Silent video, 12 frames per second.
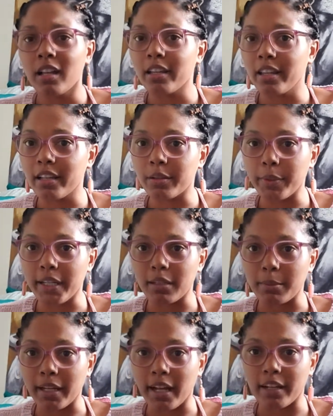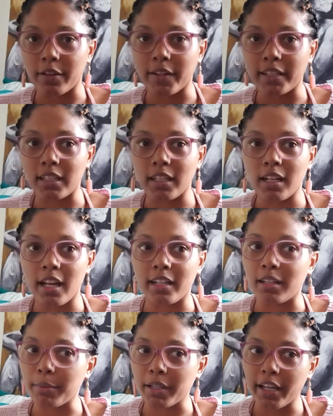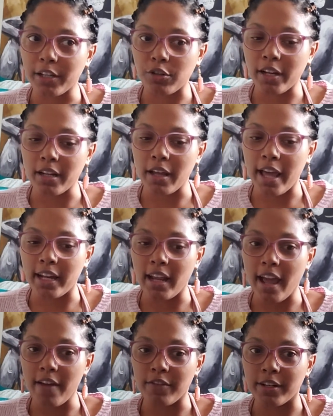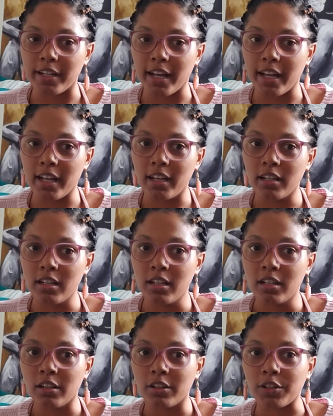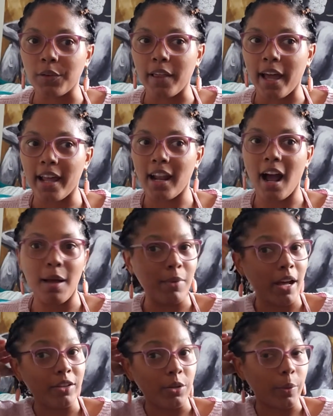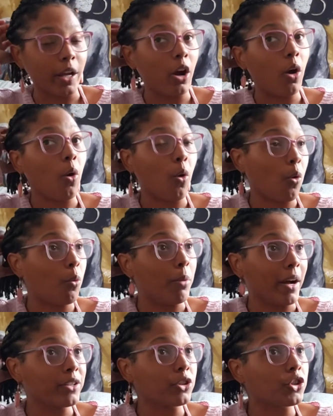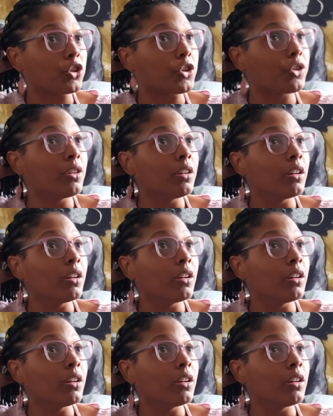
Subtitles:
So this week has been kind of crazy. And typically I try to edit every day so that I'm not doing a whole bunch.